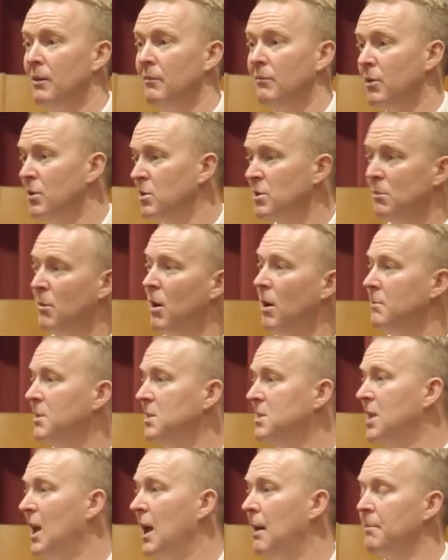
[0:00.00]
because you might be
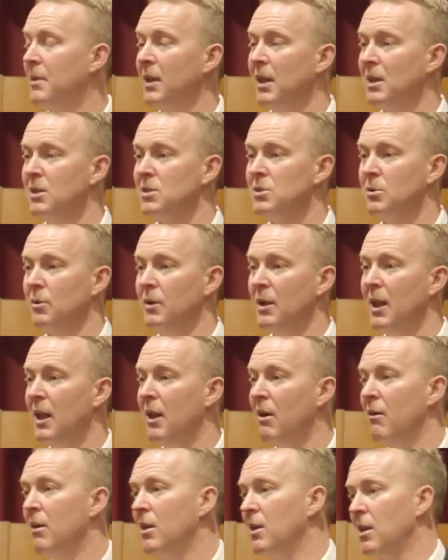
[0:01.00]
tapping into an
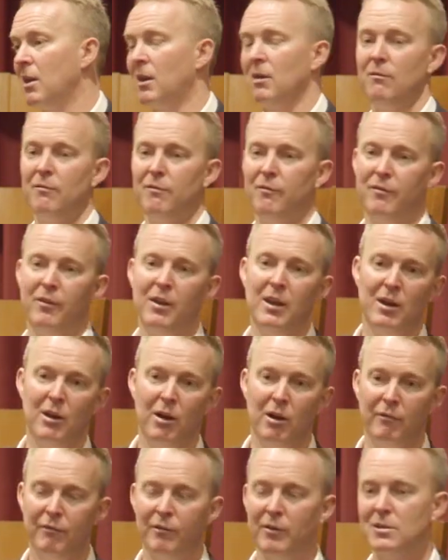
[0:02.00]
area, you can feed
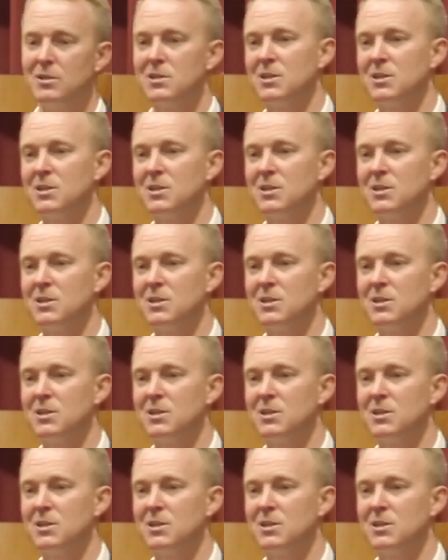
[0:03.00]
off it,